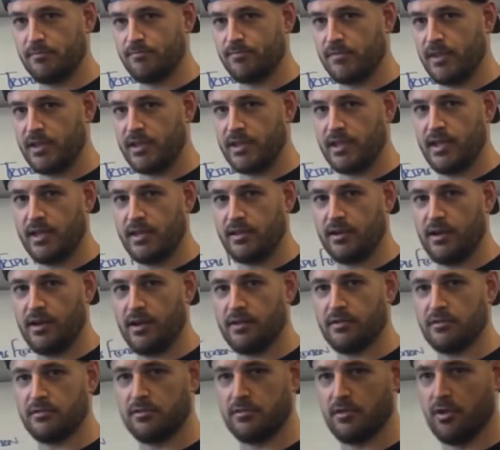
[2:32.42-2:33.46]
they
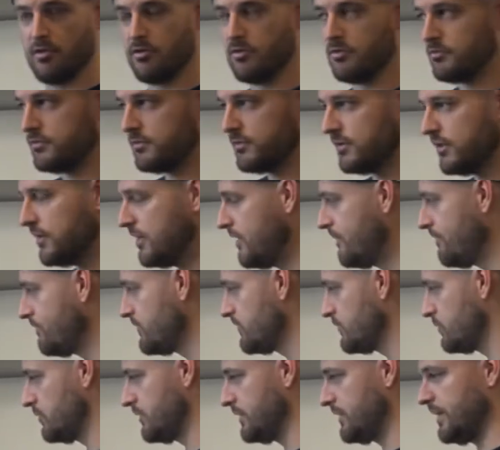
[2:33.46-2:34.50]
cannot load
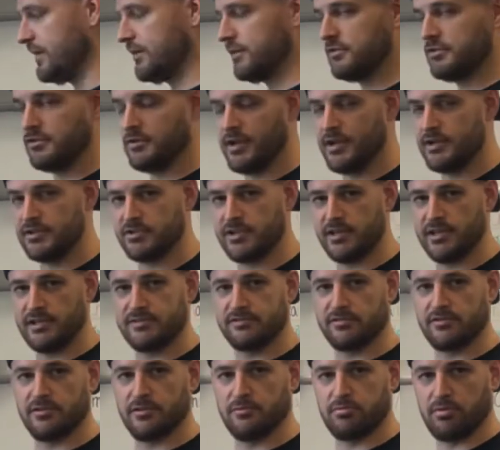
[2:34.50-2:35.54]
when they create, transfer,
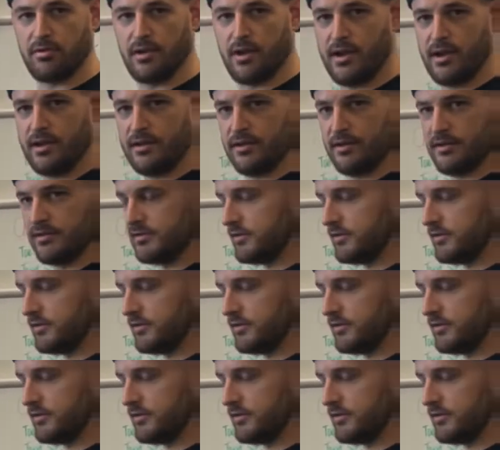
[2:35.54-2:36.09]
and apply on